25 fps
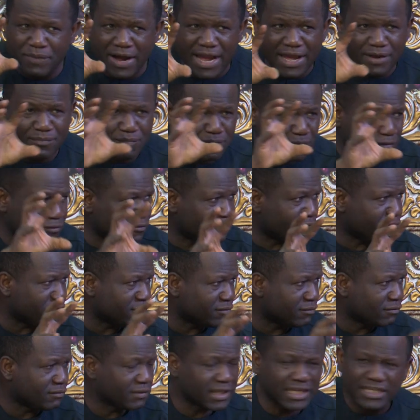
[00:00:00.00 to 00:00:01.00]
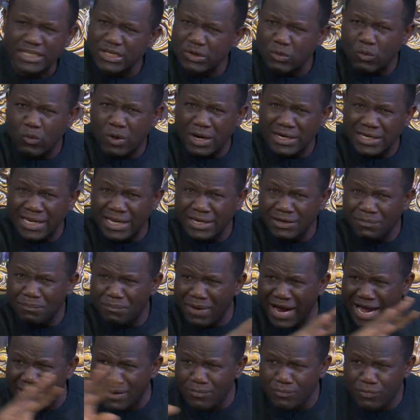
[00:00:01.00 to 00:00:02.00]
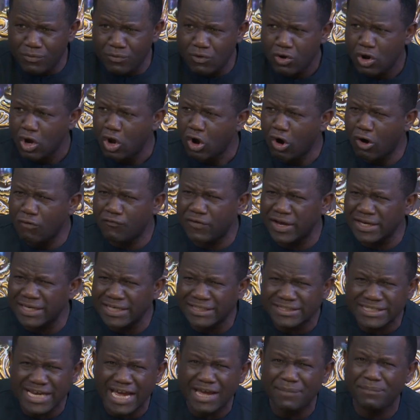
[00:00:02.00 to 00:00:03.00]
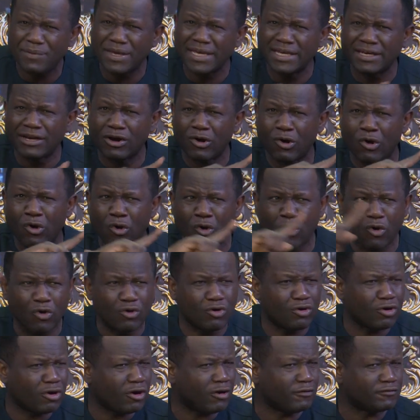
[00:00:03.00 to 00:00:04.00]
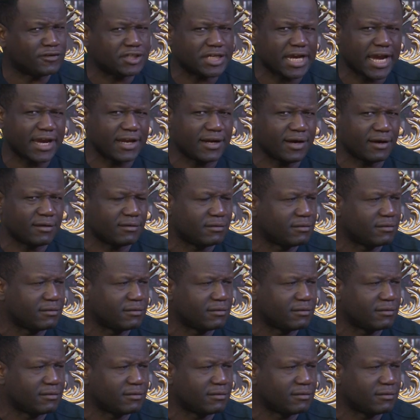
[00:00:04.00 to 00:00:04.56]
Bibles. They didn't want any Bible of any type in the whole of China.